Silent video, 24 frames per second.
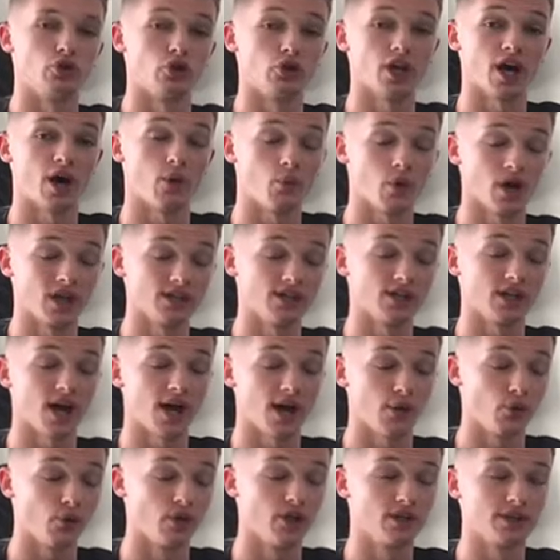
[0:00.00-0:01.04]
and that
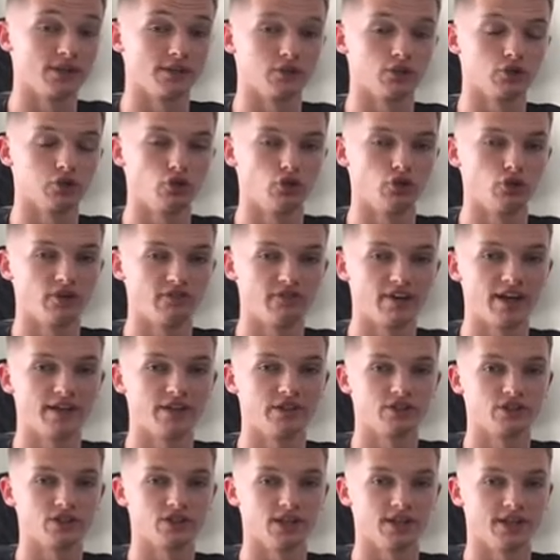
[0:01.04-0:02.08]
I will include
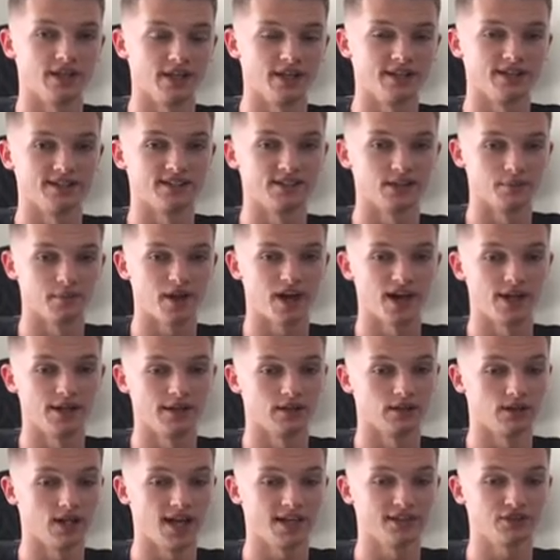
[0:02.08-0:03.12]
eventually into my
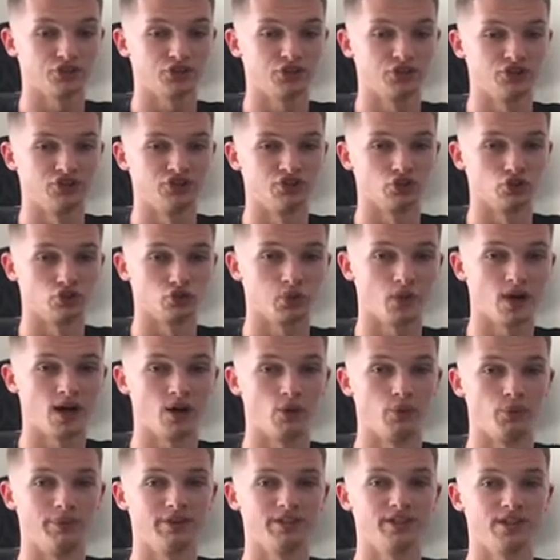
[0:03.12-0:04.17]
lessons as
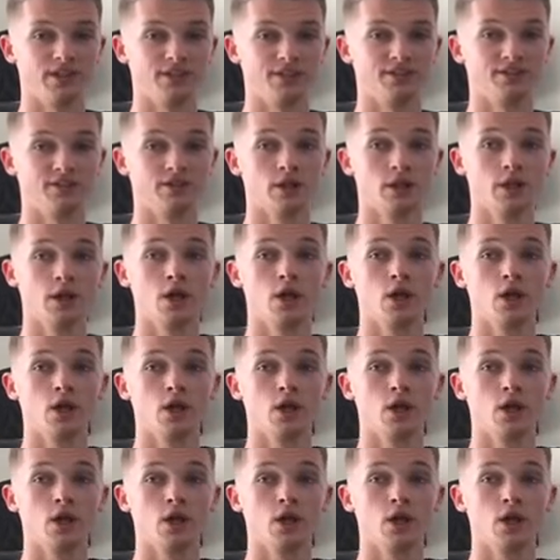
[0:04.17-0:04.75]
well, because